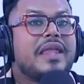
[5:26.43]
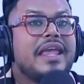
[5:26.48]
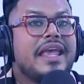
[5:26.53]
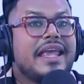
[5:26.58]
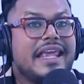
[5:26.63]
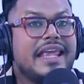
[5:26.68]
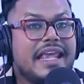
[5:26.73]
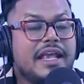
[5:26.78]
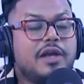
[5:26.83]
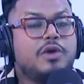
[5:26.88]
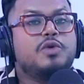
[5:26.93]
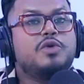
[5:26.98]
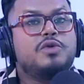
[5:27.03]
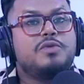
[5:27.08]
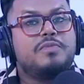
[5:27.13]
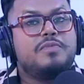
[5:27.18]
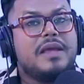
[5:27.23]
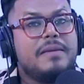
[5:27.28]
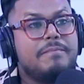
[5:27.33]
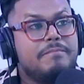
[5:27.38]
He could
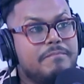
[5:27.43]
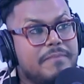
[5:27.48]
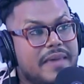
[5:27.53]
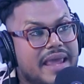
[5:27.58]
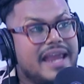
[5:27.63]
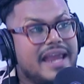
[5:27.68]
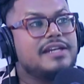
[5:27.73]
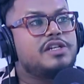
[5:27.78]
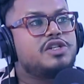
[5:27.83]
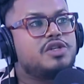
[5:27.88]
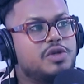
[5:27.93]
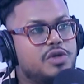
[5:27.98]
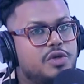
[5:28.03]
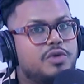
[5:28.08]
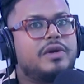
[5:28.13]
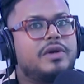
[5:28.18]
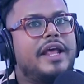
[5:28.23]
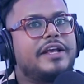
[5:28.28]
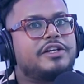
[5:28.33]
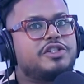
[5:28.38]
be made to look
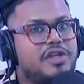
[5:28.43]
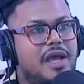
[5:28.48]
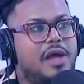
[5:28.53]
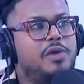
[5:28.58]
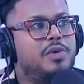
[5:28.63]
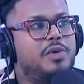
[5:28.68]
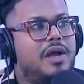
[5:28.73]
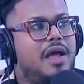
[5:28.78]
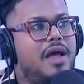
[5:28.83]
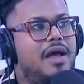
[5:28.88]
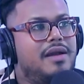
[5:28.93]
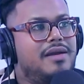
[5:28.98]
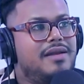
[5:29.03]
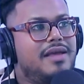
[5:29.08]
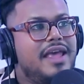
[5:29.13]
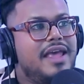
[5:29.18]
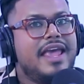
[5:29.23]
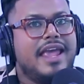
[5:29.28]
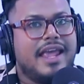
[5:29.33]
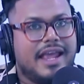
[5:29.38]
like Shah Rukh Khan
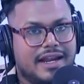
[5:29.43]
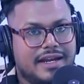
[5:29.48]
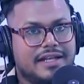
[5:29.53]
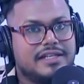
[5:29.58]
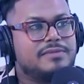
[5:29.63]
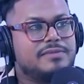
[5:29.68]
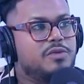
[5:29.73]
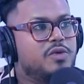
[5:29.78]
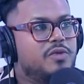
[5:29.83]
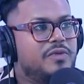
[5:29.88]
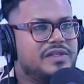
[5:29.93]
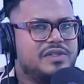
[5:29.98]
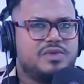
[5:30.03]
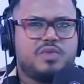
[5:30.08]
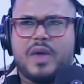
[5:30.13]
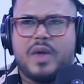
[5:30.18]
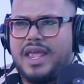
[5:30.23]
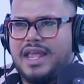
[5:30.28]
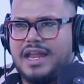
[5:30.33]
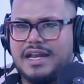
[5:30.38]
in his movies,
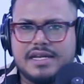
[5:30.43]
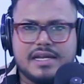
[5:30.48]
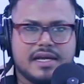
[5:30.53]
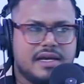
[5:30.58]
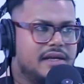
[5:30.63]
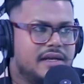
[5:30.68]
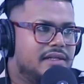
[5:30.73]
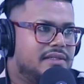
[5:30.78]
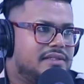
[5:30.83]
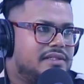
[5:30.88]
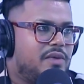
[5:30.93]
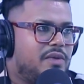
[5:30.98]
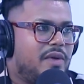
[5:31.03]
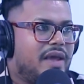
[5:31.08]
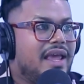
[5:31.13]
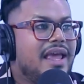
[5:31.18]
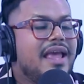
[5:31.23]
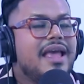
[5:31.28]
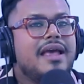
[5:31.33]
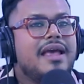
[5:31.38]
where he turns, the way.
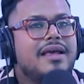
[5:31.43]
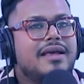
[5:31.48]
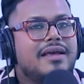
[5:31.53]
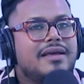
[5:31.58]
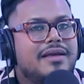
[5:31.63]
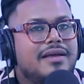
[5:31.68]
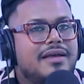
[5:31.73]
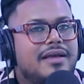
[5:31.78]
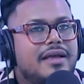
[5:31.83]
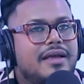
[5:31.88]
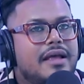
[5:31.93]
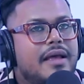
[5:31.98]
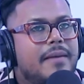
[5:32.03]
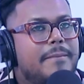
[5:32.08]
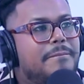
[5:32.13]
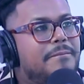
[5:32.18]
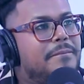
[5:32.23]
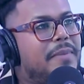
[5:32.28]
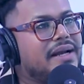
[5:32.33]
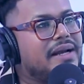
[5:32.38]

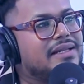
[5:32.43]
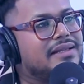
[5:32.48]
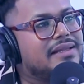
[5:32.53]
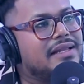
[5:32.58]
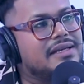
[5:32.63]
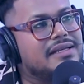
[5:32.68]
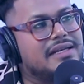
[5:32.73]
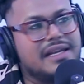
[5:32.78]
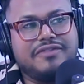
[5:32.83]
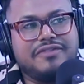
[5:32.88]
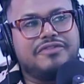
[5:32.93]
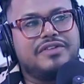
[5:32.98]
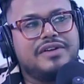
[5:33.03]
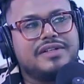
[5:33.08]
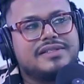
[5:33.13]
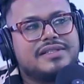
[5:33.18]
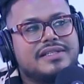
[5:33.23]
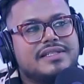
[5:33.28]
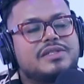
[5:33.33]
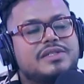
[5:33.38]
But the
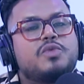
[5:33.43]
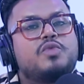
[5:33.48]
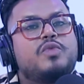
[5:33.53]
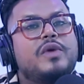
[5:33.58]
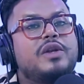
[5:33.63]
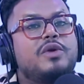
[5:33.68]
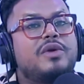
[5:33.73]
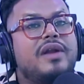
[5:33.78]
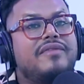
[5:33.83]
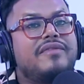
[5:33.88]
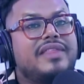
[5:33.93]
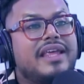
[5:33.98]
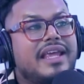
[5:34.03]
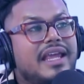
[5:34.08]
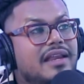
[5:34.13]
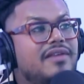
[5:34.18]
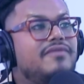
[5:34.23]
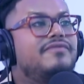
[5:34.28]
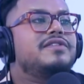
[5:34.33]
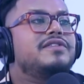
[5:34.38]
difference is we don't have the
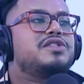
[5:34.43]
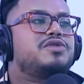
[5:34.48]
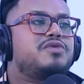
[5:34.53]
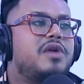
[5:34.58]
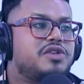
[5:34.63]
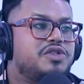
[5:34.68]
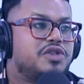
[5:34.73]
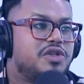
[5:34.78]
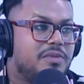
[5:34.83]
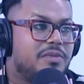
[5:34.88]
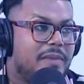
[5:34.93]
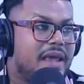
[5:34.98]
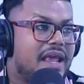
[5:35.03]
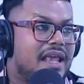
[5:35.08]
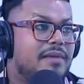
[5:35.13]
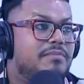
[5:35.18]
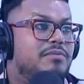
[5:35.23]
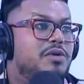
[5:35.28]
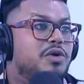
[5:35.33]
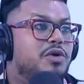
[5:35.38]
infrastructure to make
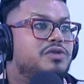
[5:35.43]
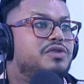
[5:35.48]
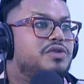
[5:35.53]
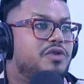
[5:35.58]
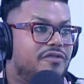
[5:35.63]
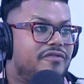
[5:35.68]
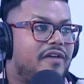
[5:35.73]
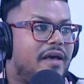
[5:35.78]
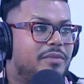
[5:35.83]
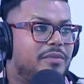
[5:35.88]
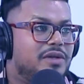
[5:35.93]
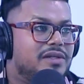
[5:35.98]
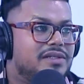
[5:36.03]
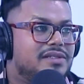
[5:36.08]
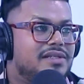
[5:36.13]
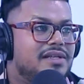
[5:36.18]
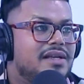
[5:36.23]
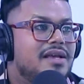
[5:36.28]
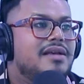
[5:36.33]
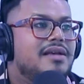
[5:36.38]
him look so fabulous.
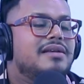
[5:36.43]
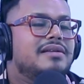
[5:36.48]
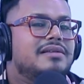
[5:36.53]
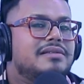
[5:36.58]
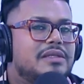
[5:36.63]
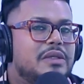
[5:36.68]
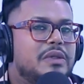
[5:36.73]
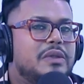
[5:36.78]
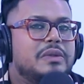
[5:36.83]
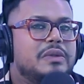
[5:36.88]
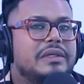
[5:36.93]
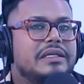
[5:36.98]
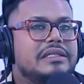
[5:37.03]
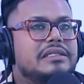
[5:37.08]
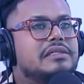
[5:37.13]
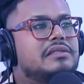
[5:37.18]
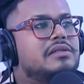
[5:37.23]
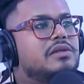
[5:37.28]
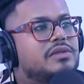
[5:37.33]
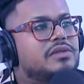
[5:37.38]
So it
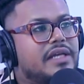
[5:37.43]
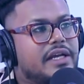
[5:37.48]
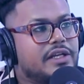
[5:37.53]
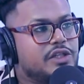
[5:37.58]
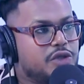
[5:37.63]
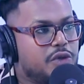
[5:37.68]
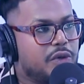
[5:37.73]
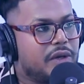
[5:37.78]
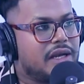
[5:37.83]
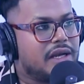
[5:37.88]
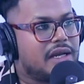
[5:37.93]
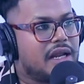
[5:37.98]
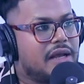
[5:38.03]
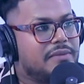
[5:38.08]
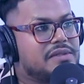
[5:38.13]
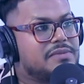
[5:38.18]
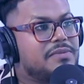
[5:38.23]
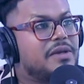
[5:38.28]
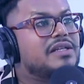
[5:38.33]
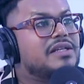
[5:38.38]
just looks like a joke at times
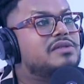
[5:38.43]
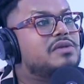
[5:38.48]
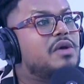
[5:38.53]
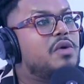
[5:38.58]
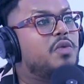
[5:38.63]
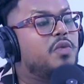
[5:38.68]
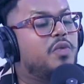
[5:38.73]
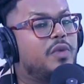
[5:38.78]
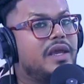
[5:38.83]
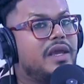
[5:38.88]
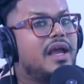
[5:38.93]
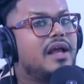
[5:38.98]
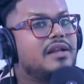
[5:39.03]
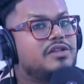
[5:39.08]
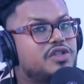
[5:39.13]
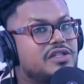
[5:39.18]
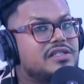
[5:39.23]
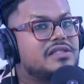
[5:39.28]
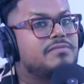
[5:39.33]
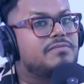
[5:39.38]
because we are
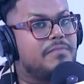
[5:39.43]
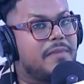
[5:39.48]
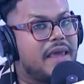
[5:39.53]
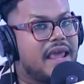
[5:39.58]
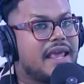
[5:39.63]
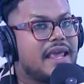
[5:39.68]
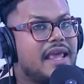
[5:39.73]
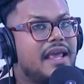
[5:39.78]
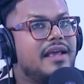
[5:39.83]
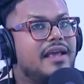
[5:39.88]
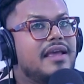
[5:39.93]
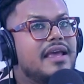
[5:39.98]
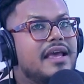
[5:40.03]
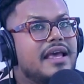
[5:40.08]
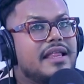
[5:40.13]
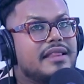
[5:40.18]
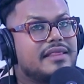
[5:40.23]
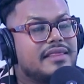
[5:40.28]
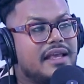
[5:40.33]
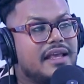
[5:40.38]
just making
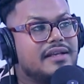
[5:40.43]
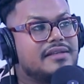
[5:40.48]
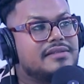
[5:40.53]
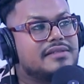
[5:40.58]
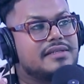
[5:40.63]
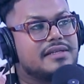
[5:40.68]
things